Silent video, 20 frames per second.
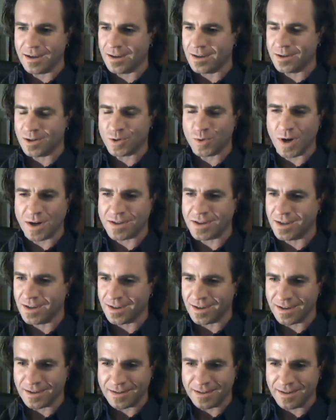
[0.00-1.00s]
directing
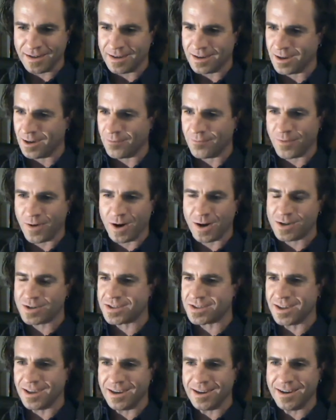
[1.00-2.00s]
a
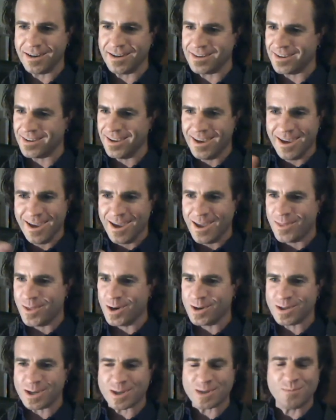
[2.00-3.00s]
farce, and
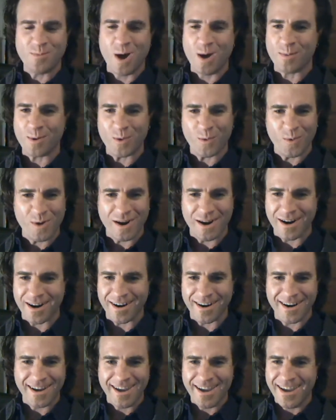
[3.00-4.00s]
there's this moment
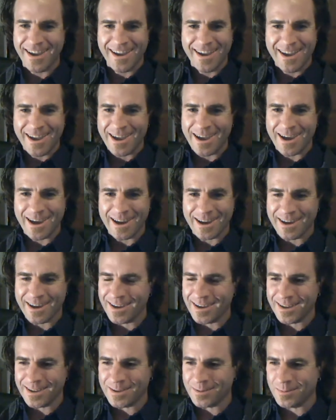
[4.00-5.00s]
where
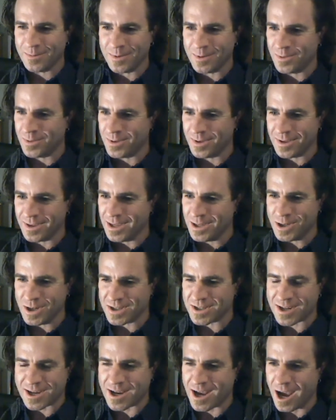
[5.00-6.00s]
it
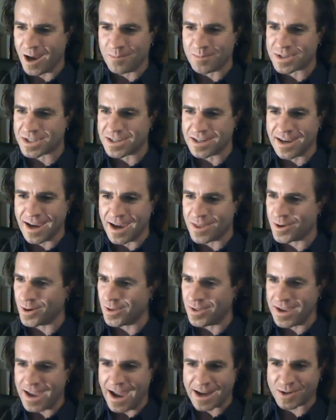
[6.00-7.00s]
just comes
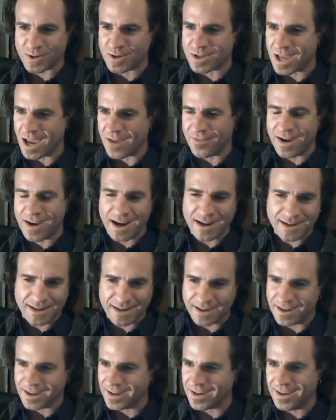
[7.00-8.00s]
together. The actors have an
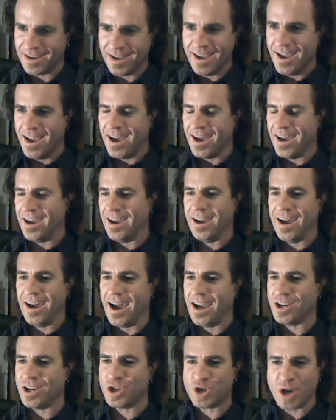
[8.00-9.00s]
idea,
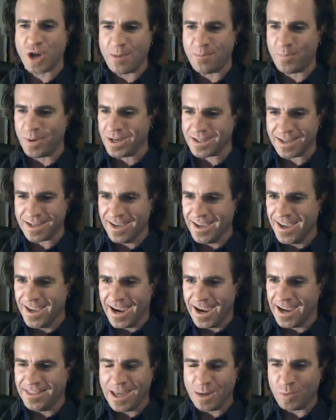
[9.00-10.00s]
I shape it,
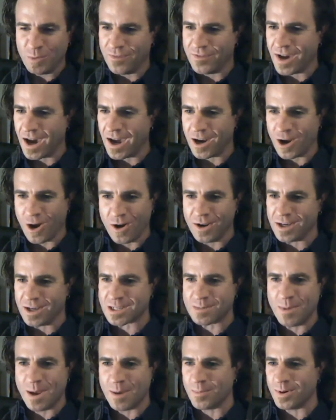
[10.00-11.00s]
and then we've got
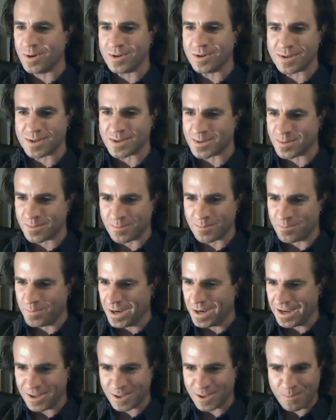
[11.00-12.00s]
audience members
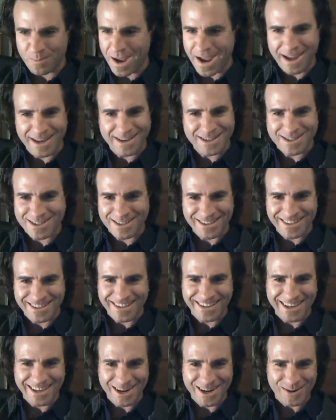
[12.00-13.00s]
peeing their pants in
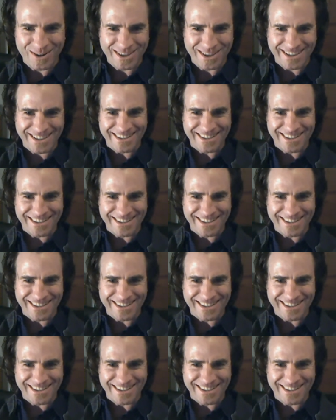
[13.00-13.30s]
the, you know, in